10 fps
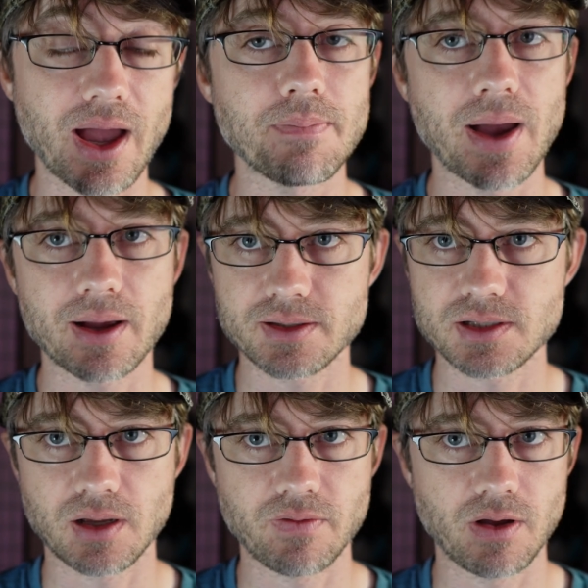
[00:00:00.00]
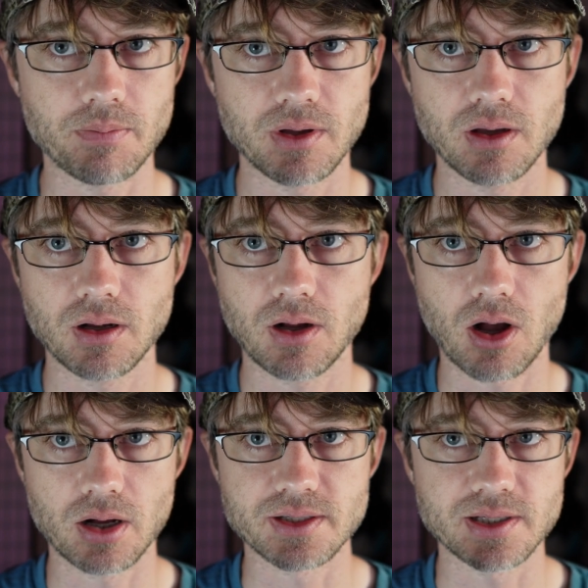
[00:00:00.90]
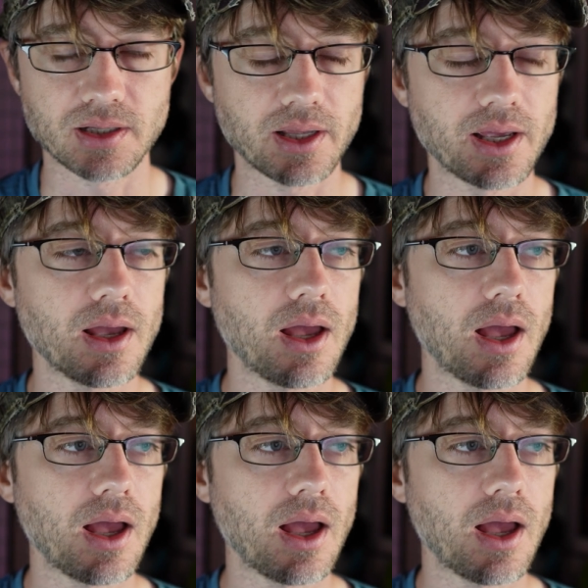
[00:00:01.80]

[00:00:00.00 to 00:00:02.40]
I back this stuff up constantly.